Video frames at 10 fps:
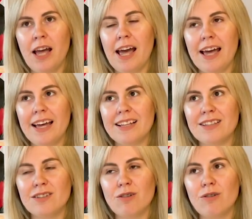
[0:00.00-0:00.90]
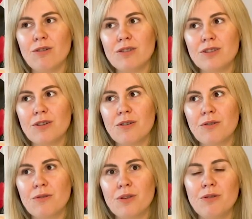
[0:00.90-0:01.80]
And
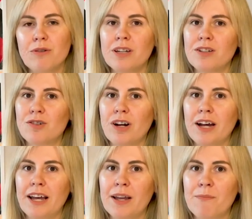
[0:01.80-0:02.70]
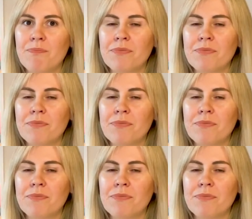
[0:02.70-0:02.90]
also you can try